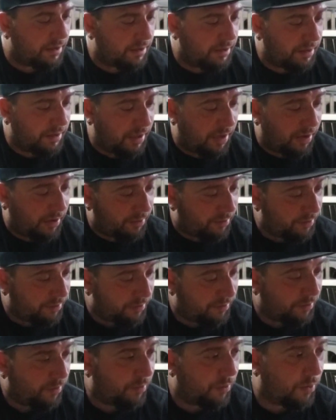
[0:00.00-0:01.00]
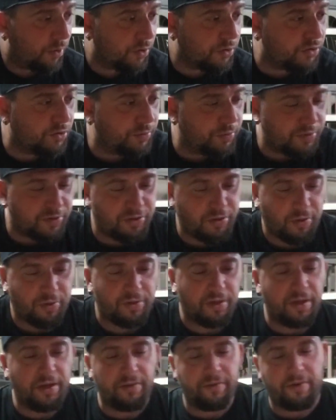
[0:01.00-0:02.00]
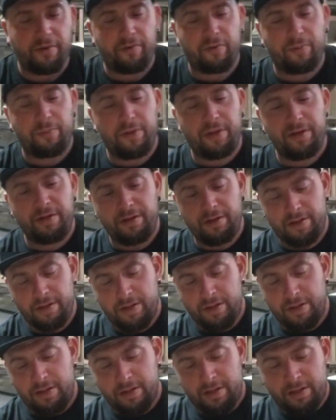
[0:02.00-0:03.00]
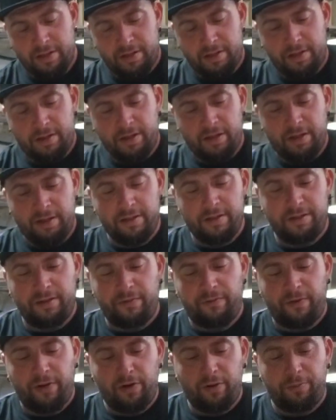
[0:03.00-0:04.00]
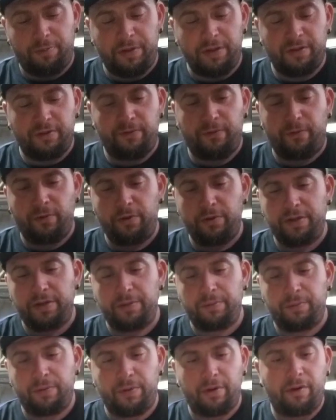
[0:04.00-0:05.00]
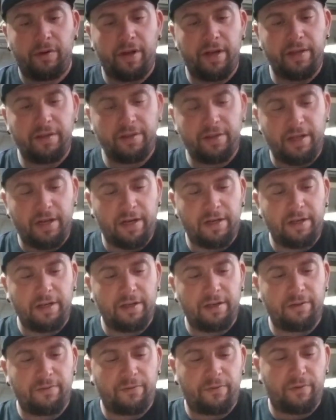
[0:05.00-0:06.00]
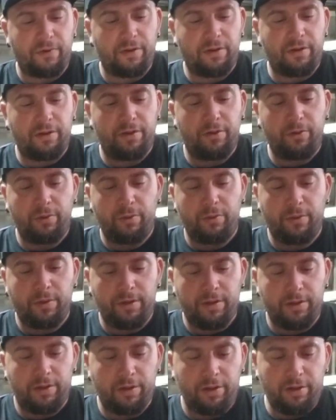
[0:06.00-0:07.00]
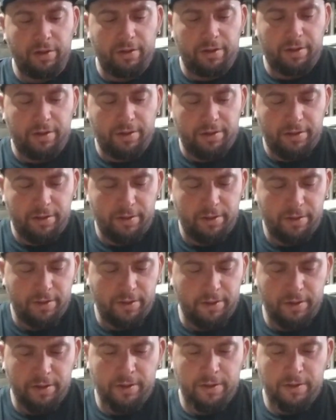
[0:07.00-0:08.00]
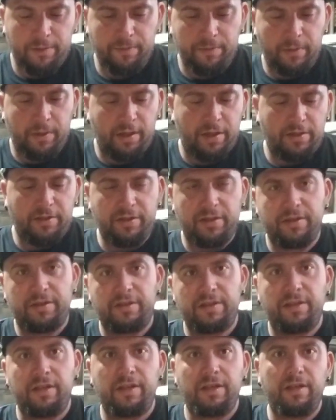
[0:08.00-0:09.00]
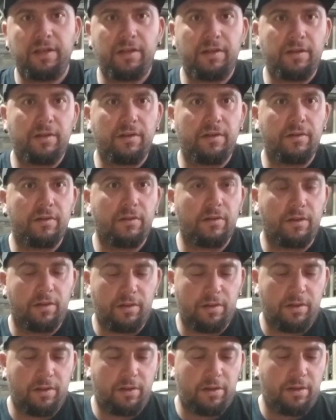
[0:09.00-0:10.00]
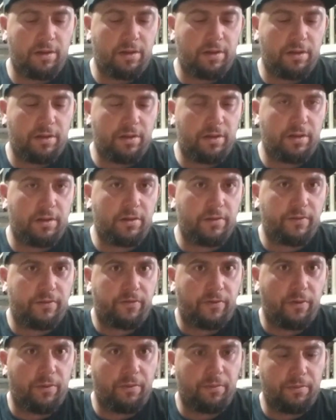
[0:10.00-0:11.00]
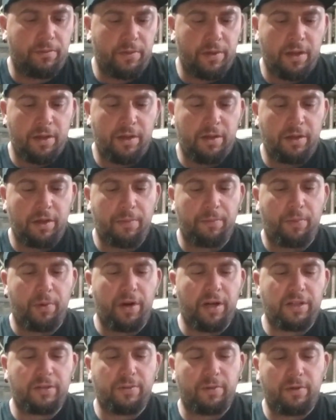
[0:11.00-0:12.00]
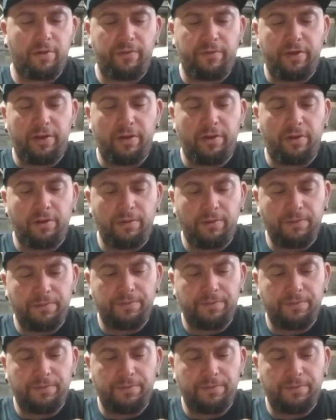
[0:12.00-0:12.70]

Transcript: now I'm more super stoked than I've ever been. This is the final piece for the rear end that I needed for the new look. As you can see from the Import Expo video,